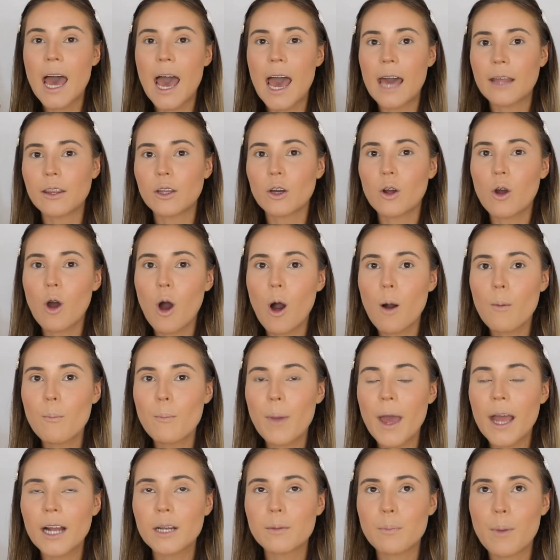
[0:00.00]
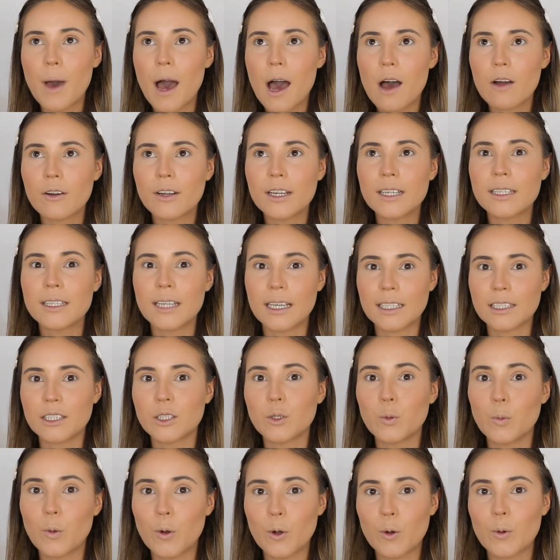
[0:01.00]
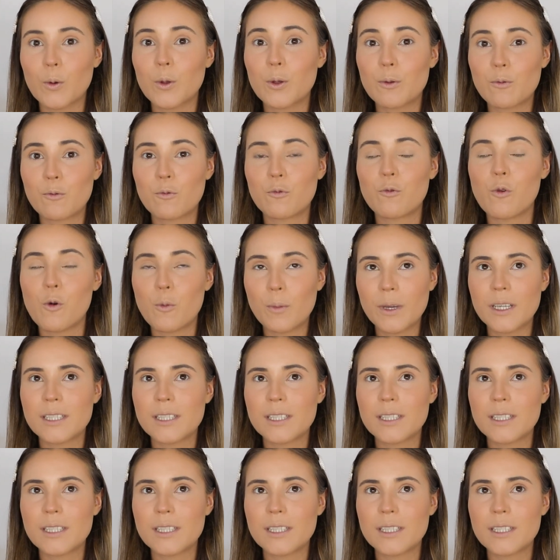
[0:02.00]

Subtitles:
and the compact powder doesn't work for me